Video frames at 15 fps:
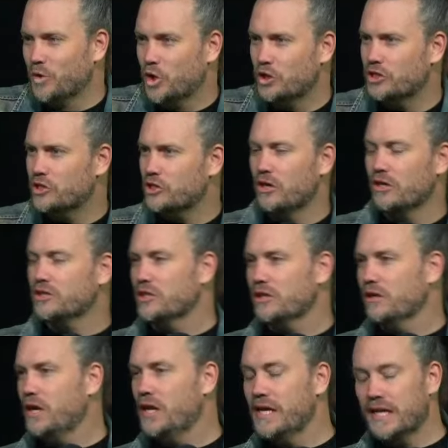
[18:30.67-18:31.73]
Because it's not
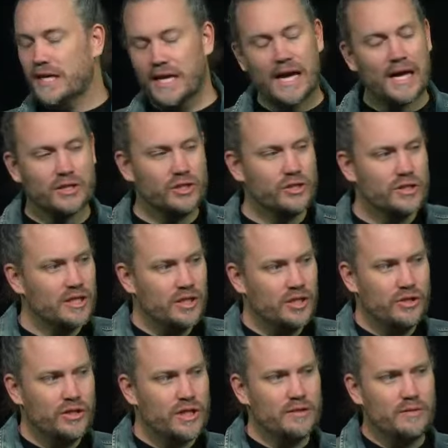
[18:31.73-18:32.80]
so clear cut. You
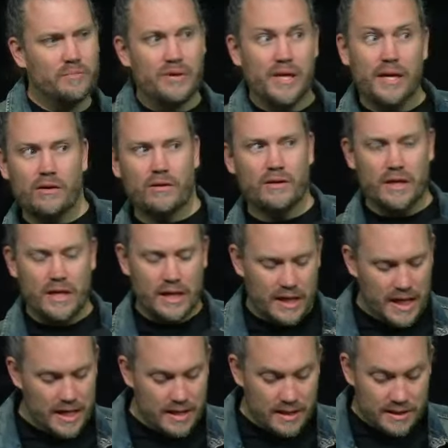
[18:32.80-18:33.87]
can be on
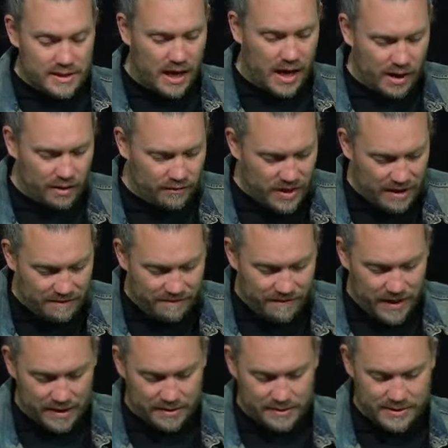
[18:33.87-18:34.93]
either side of that
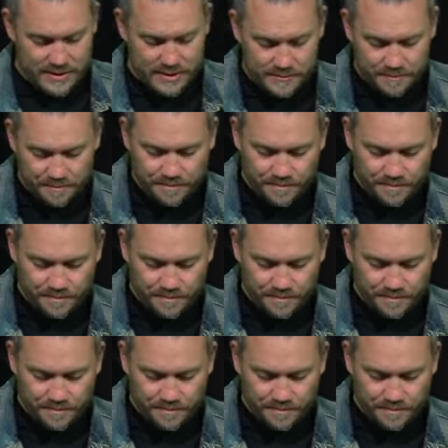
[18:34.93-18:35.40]
fence.